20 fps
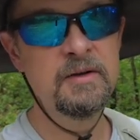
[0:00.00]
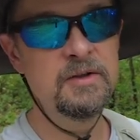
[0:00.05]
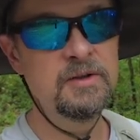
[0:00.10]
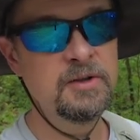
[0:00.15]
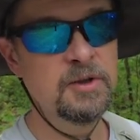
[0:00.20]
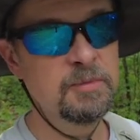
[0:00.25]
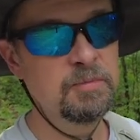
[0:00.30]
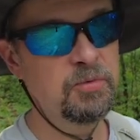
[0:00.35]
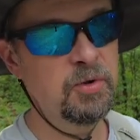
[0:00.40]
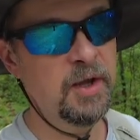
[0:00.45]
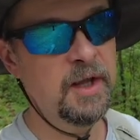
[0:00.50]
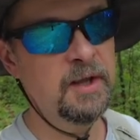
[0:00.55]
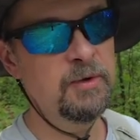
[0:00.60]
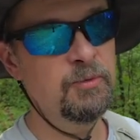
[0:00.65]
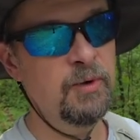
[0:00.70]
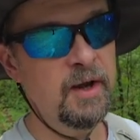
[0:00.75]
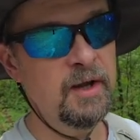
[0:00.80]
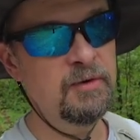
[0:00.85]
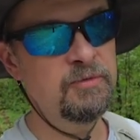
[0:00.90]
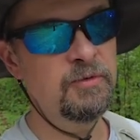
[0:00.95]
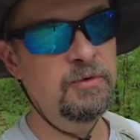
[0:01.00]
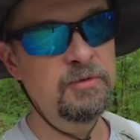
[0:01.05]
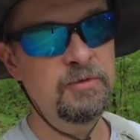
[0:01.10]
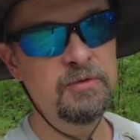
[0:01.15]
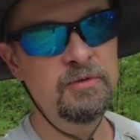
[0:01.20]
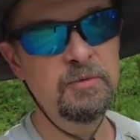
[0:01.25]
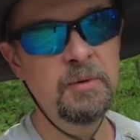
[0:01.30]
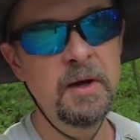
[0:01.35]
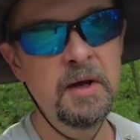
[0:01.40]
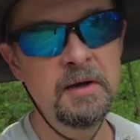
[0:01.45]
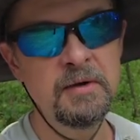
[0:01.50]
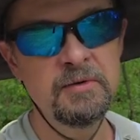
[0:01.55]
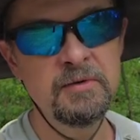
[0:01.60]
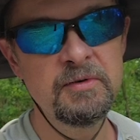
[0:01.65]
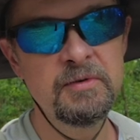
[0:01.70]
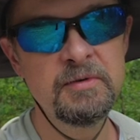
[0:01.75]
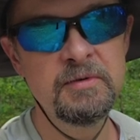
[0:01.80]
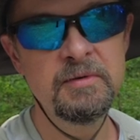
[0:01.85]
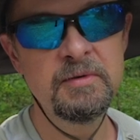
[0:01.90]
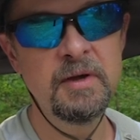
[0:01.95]
You're playing range versus range.
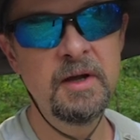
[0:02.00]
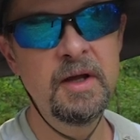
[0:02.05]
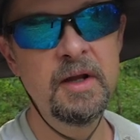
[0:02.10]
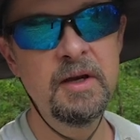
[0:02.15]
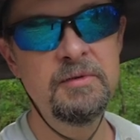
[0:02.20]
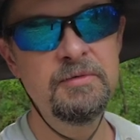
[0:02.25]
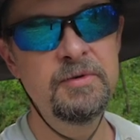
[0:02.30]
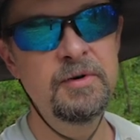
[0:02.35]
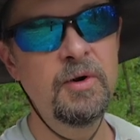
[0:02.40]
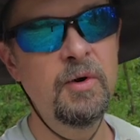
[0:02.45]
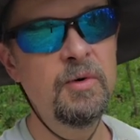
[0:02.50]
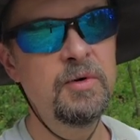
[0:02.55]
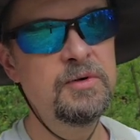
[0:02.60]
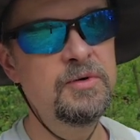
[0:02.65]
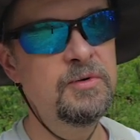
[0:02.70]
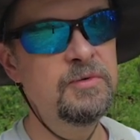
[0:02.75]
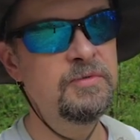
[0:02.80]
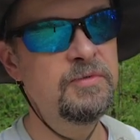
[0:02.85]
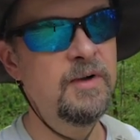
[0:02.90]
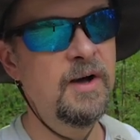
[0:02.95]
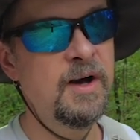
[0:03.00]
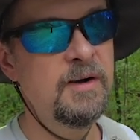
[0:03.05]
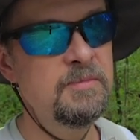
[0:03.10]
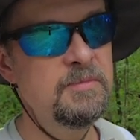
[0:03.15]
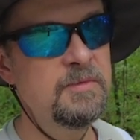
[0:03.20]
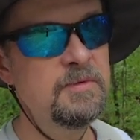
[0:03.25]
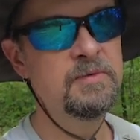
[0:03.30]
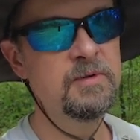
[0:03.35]
And if you're going to a flop,